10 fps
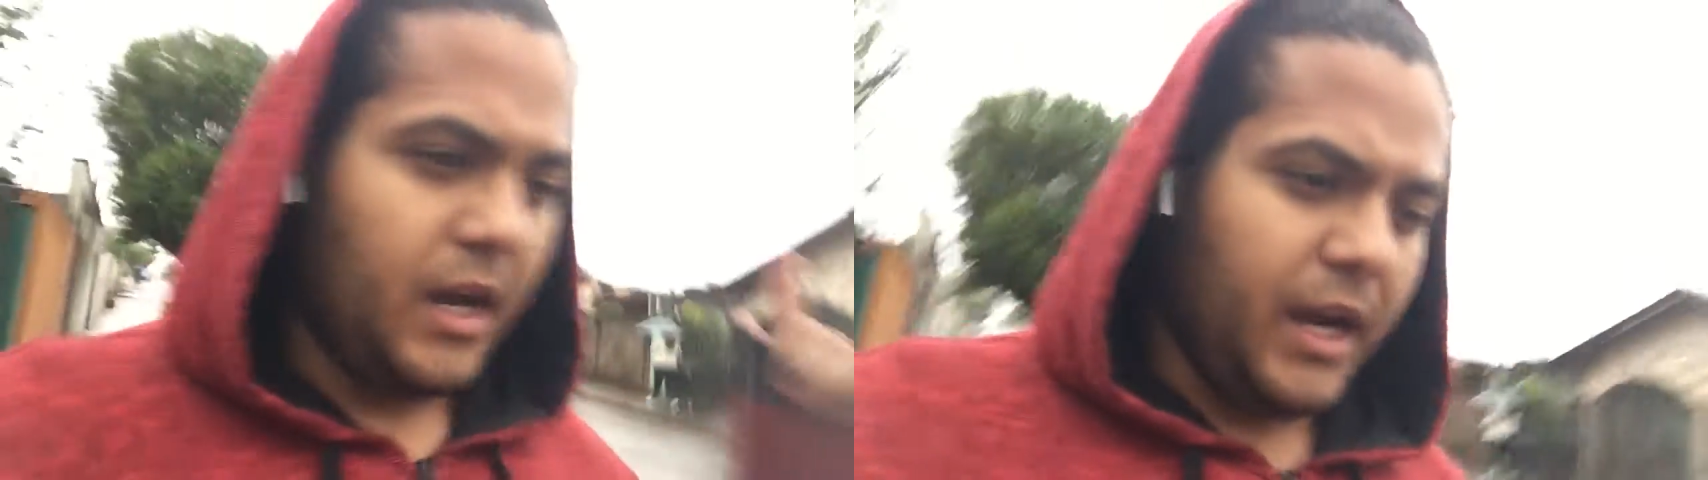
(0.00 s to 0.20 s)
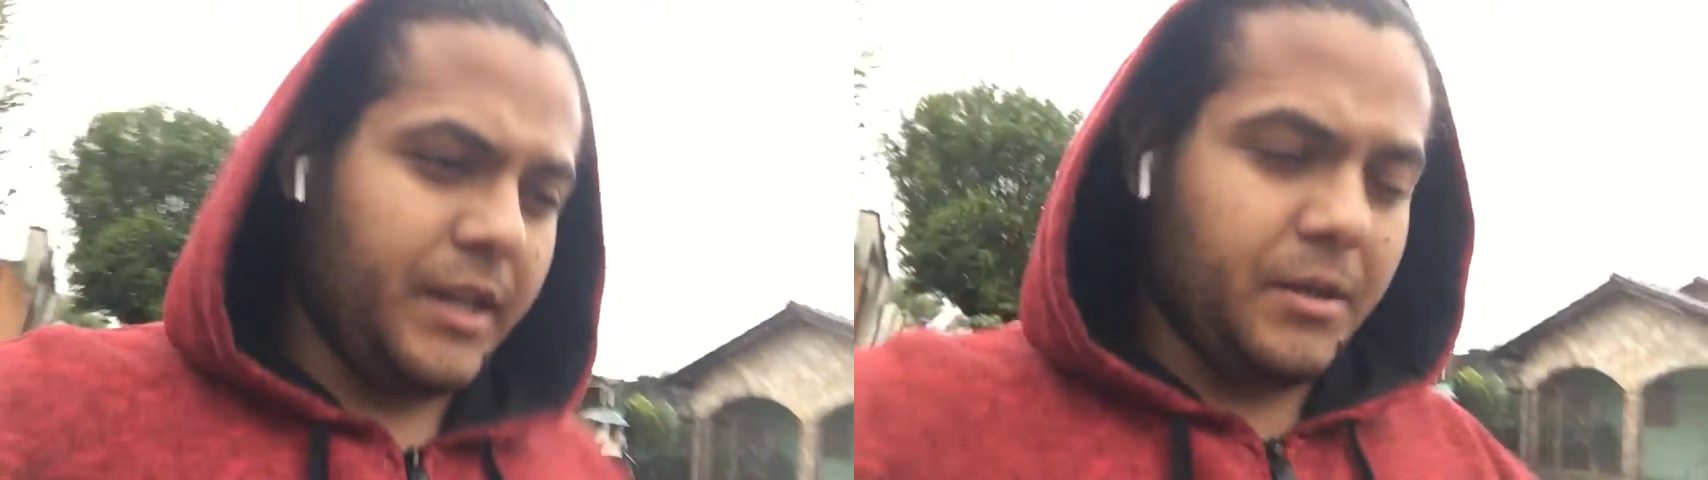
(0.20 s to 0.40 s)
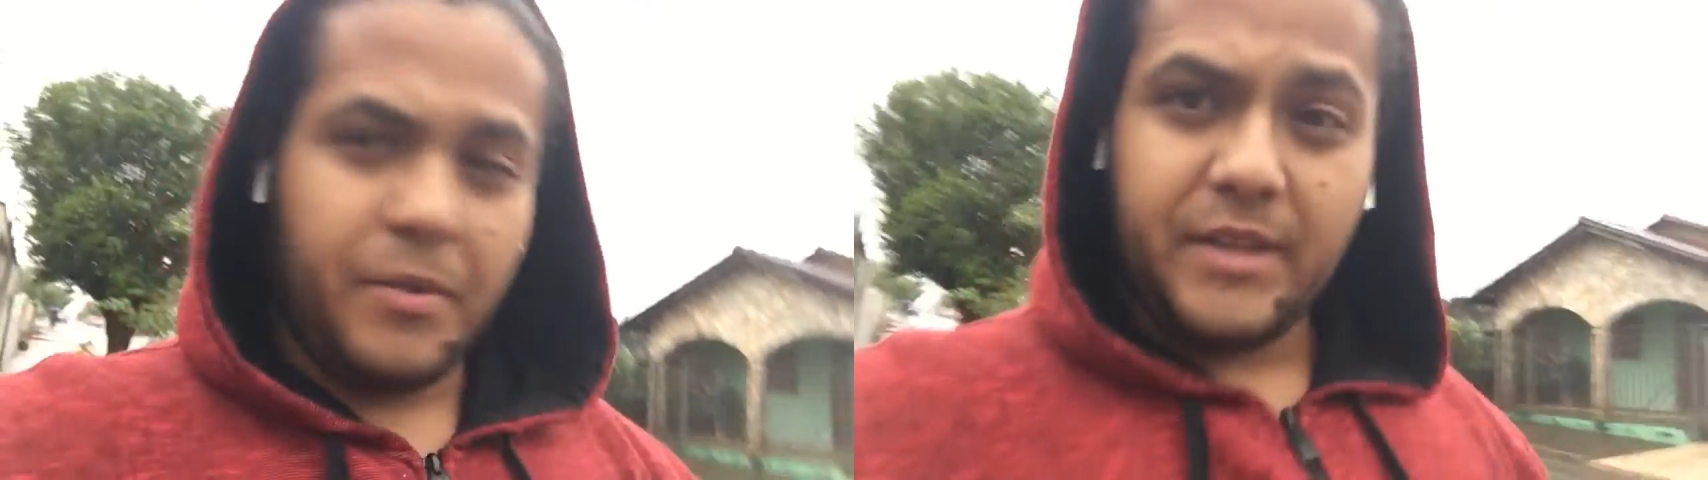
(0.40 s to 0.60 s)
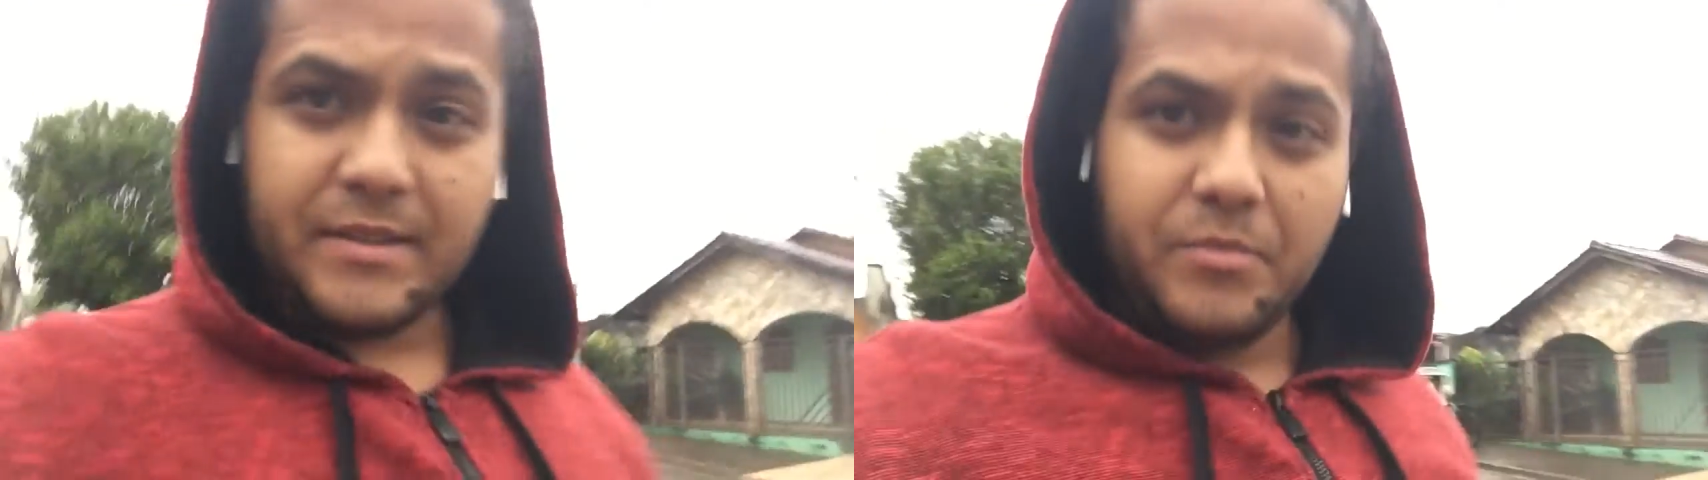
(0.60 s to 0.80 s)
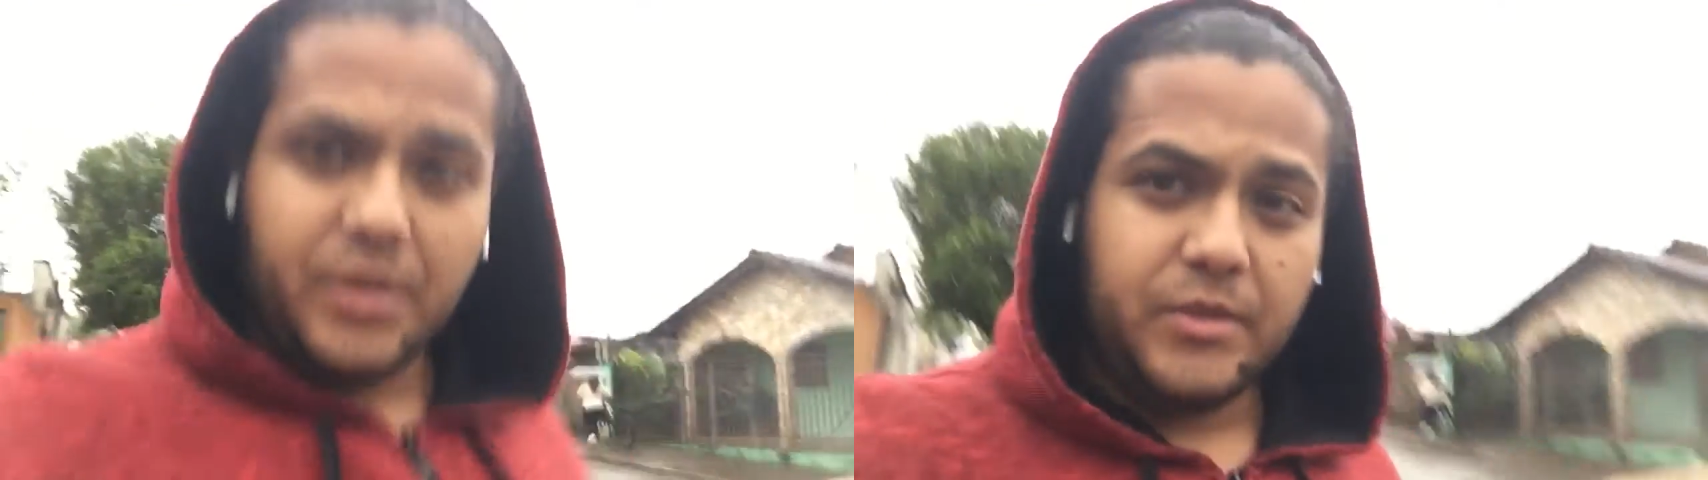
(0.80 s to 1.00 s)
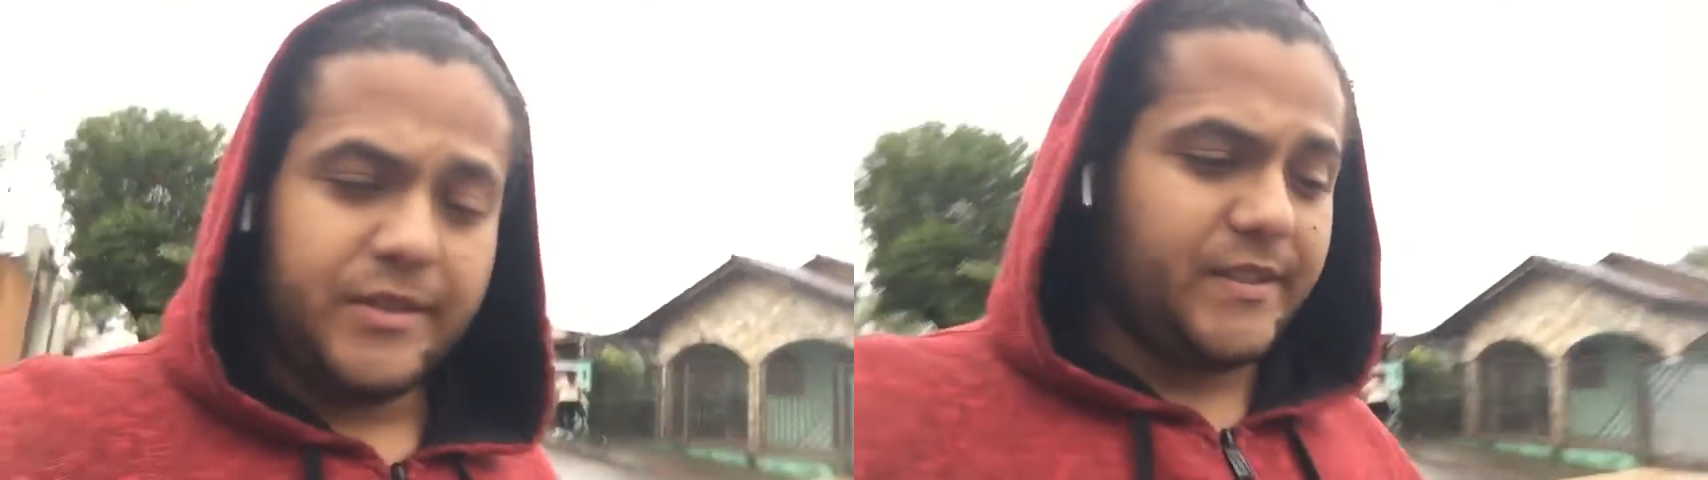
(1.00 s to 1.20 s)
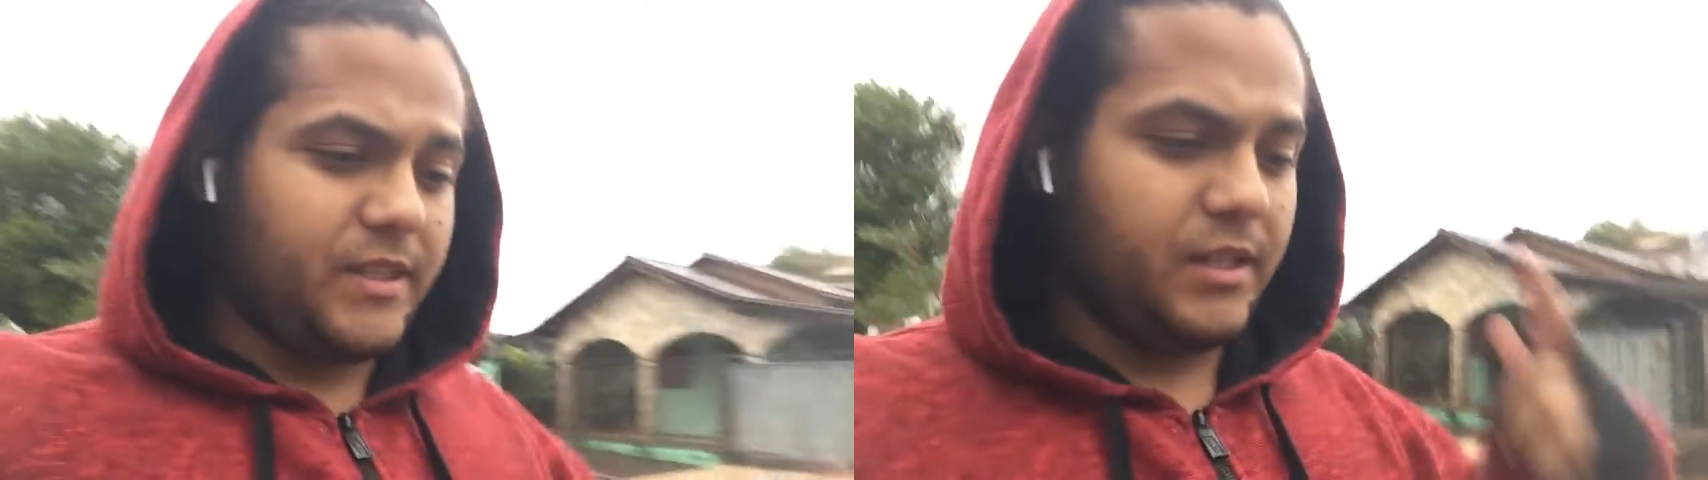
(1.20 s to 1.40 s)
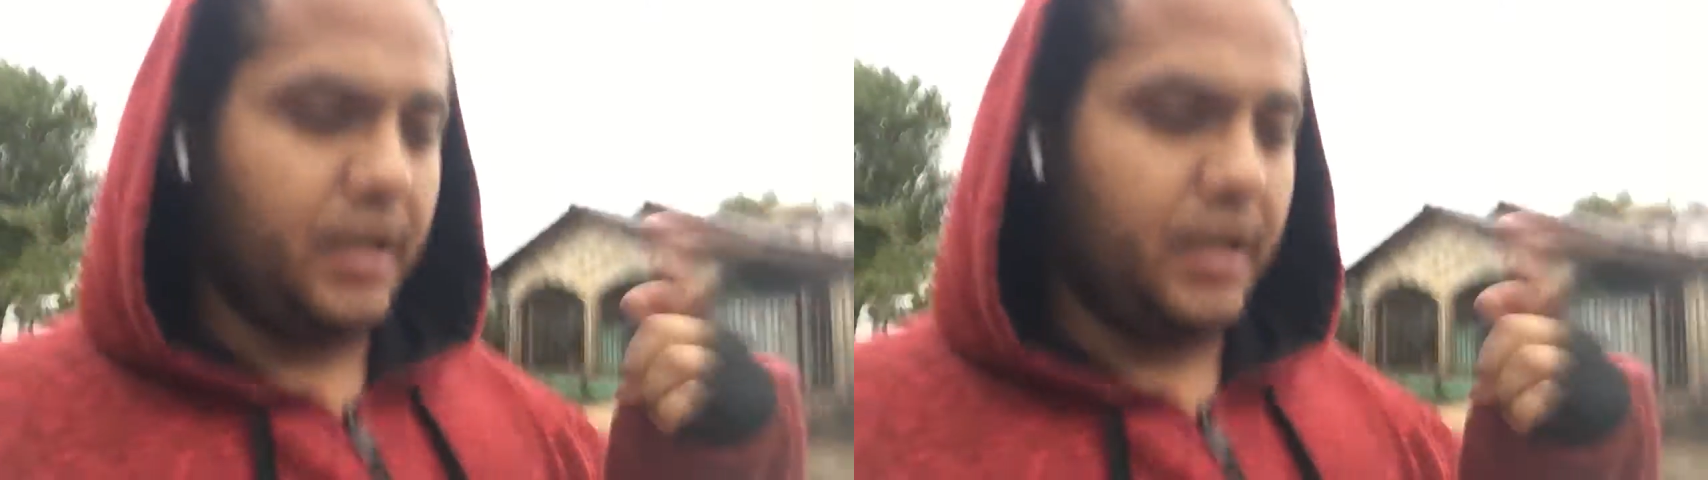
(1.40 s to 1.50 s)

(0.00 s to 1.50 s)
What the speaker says: I need to pay some bills.